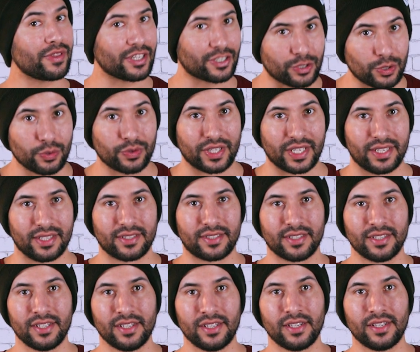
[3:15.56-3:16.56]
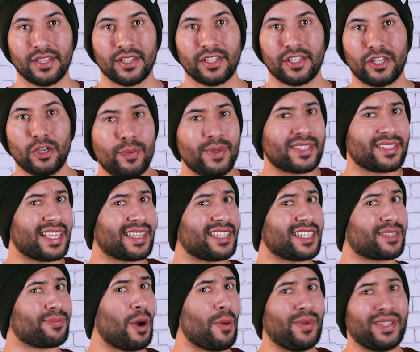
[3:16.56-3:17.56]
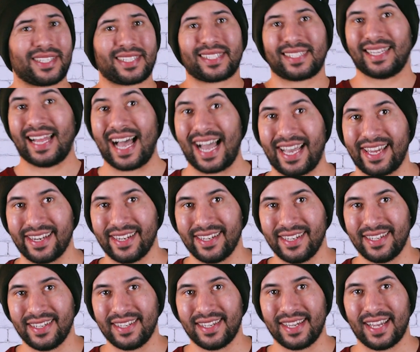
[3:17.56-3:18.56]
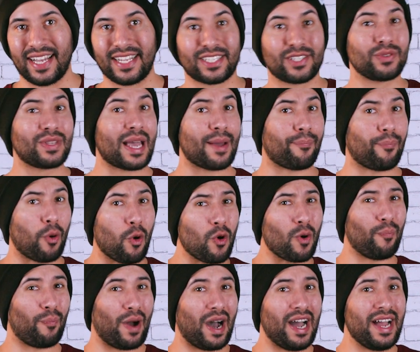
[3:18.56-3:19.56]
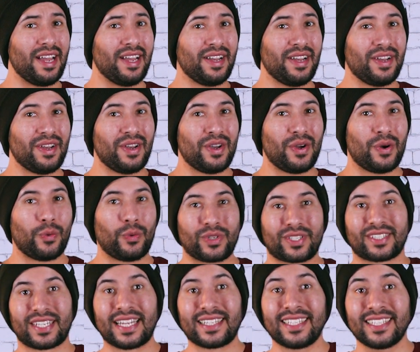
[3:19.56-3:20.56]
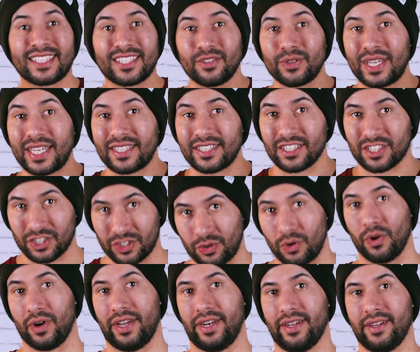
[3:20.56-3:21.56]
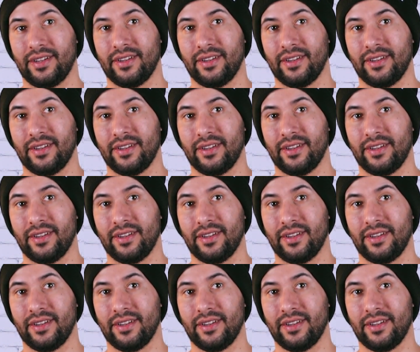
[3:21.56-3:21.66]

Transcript: the truth is, humans let this moment slide. And so that poor bot was sentenced to get destroyed.